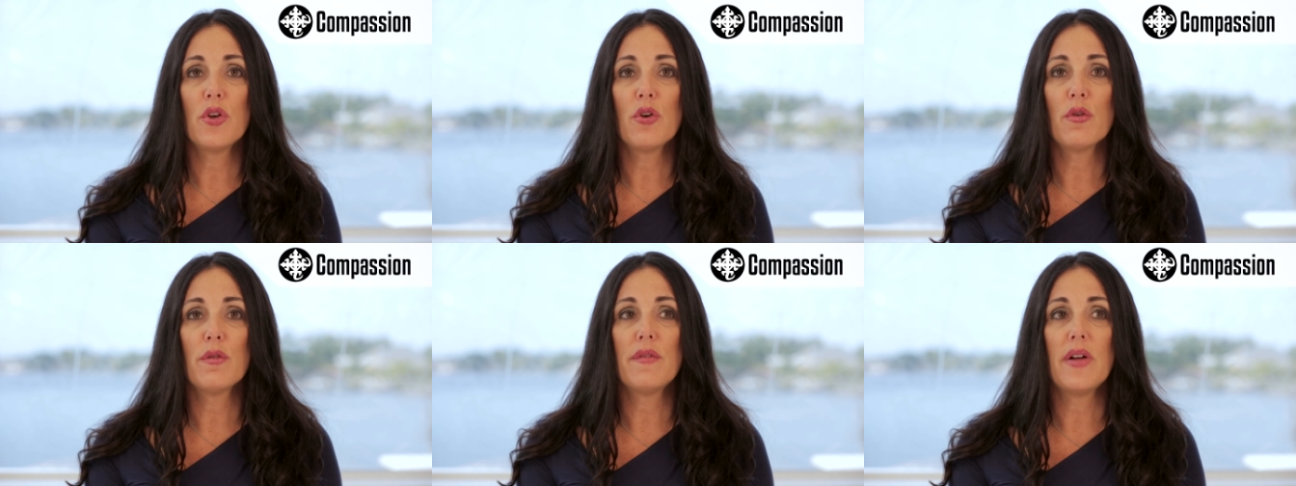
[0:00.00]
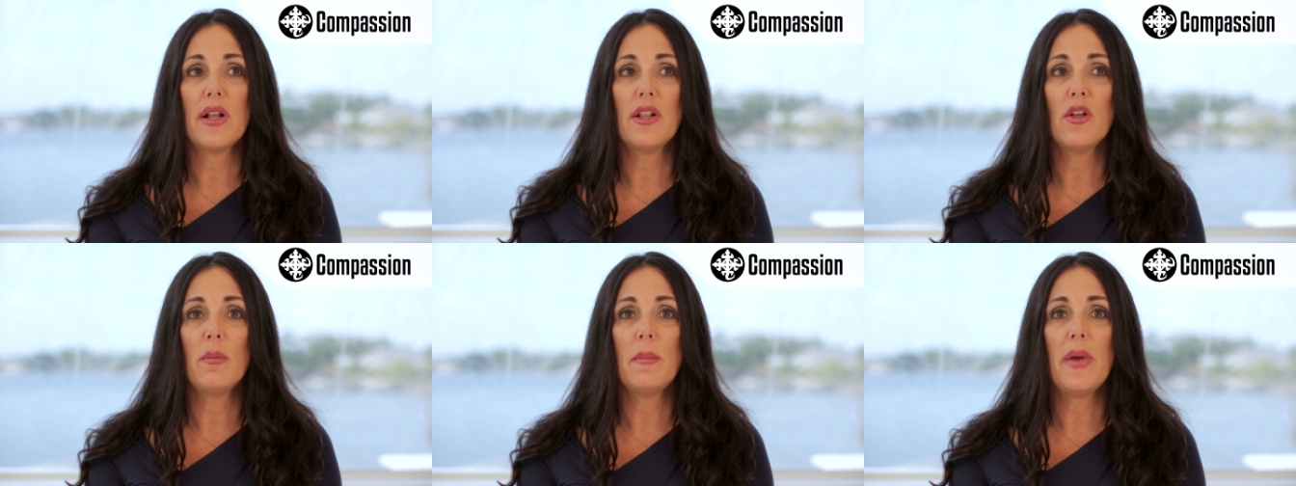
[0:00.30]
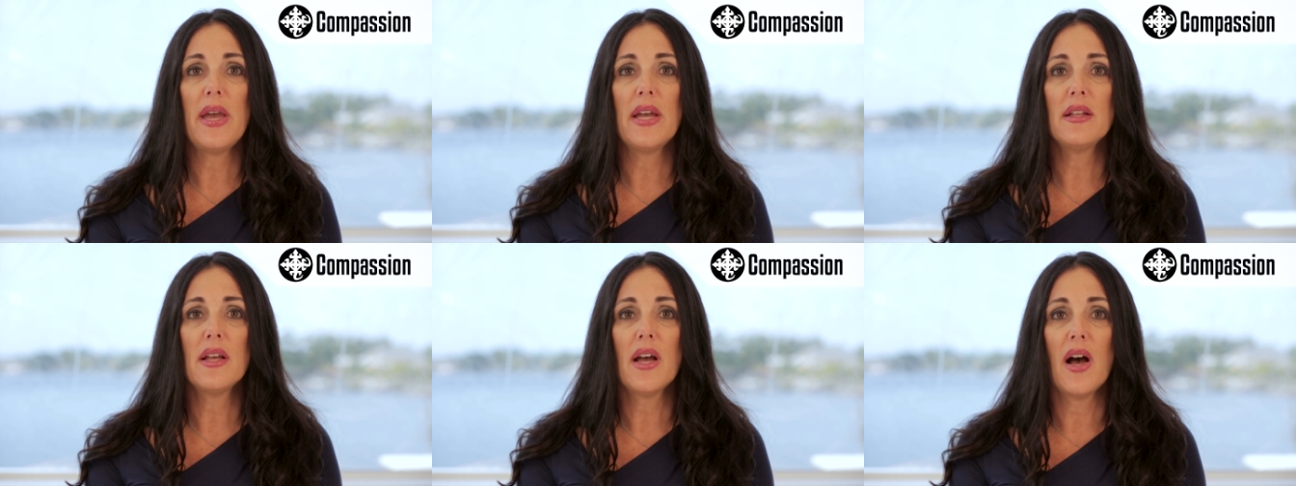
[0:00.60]
your fellow
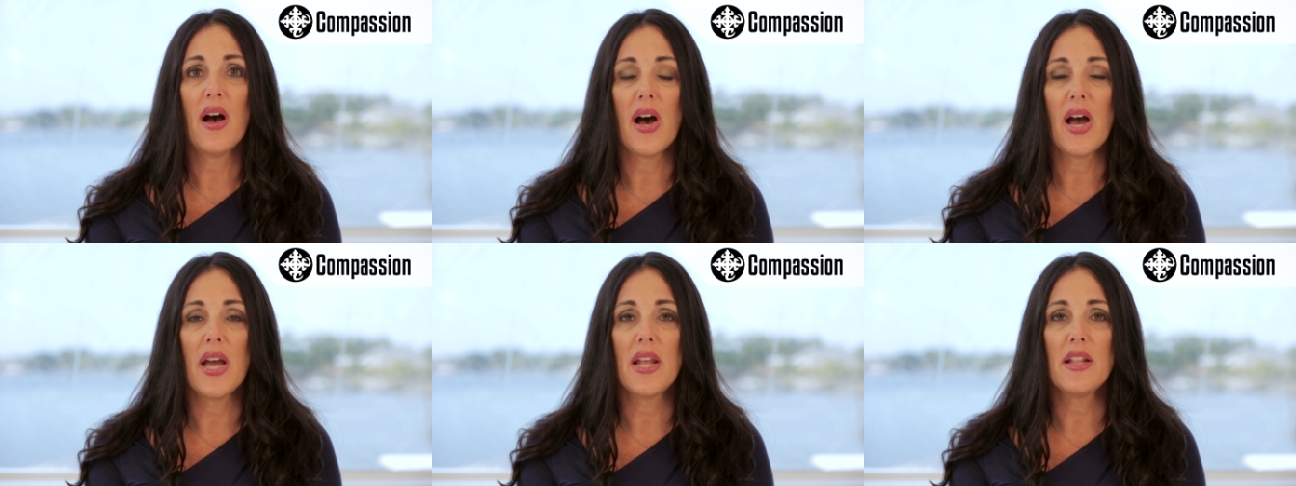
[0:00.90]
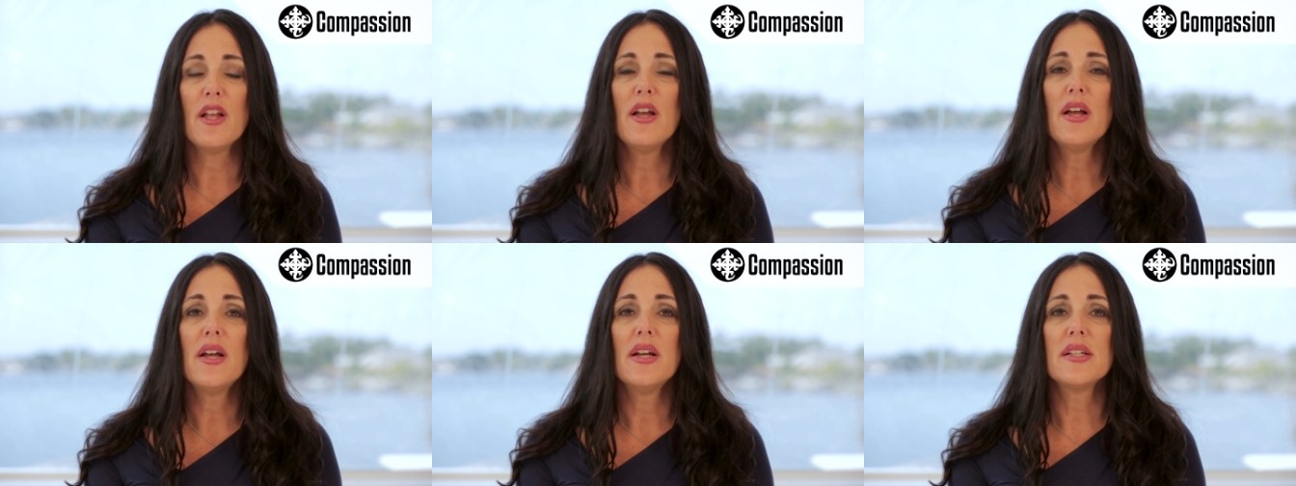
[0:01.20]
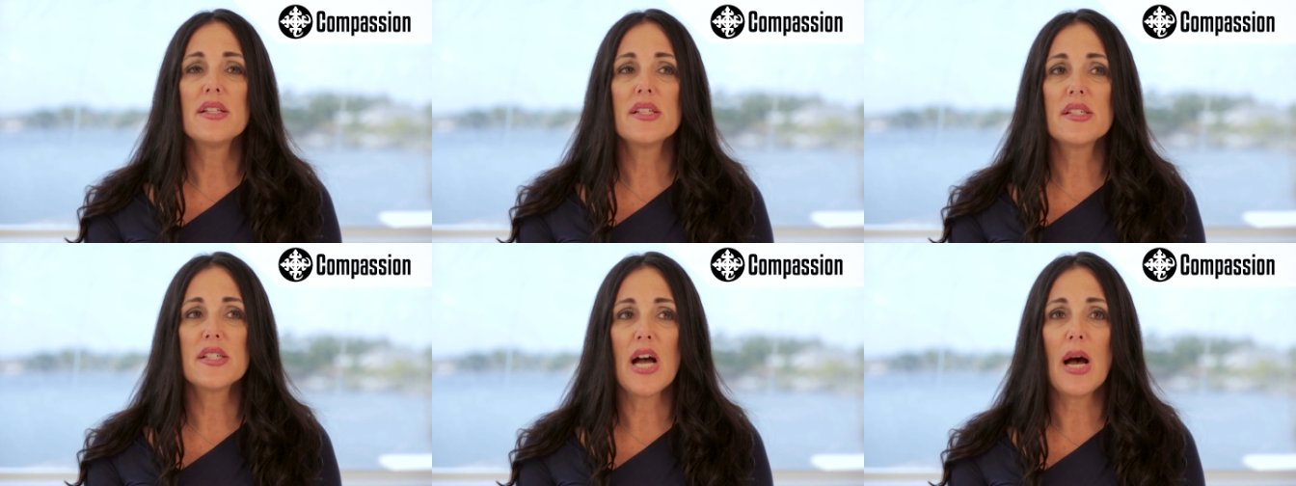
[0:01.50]
mankind.
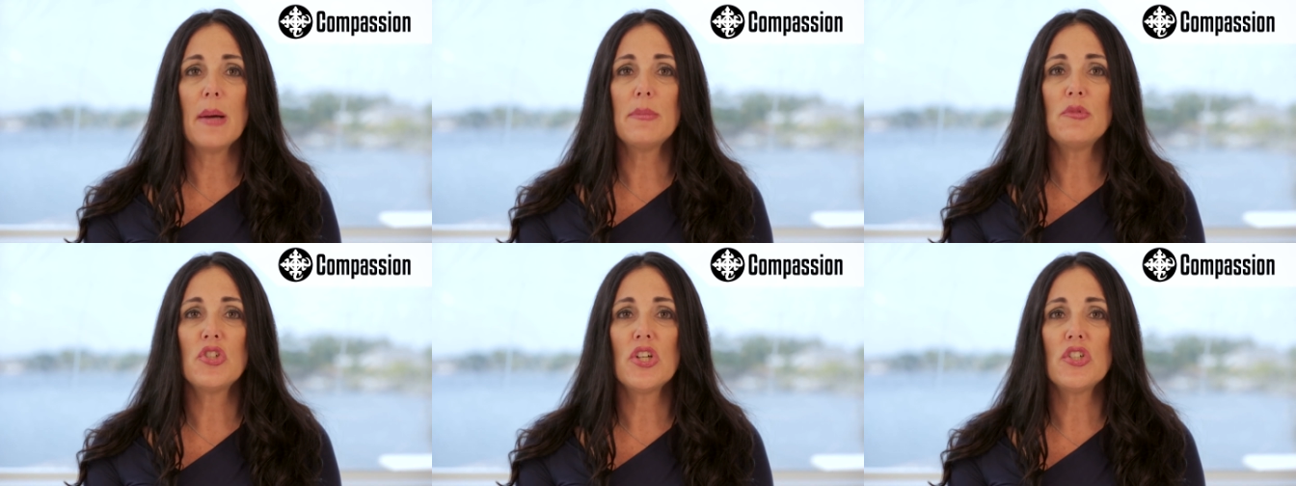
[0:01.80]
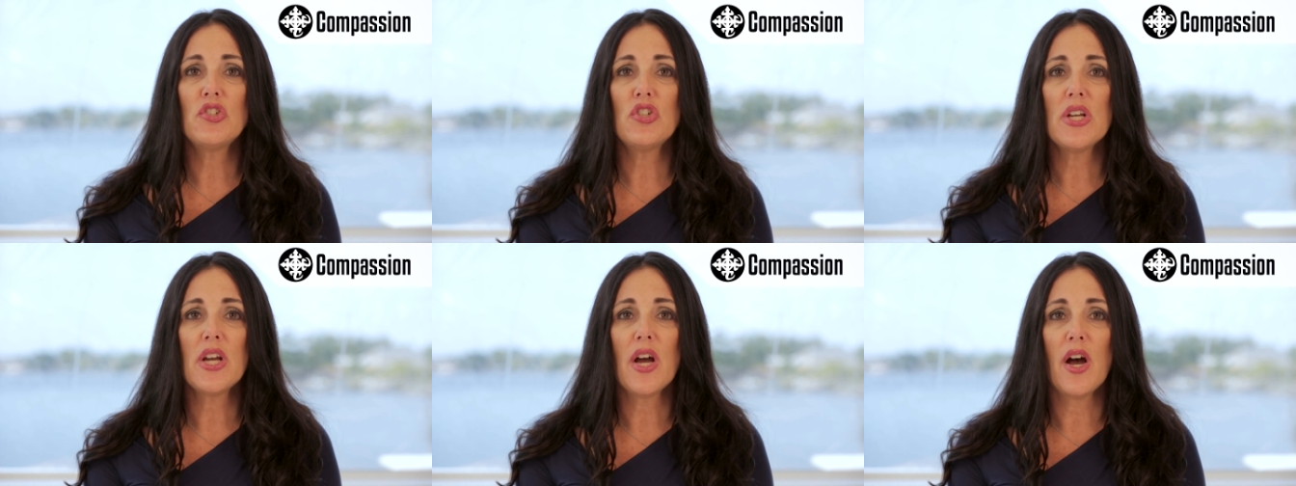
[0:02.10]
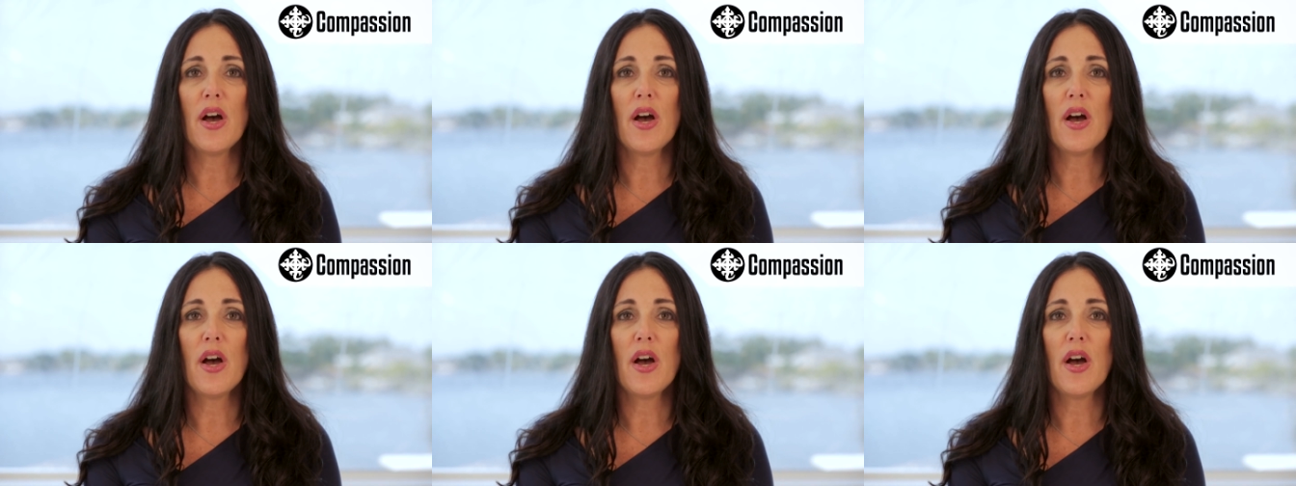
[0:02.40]
Stop judging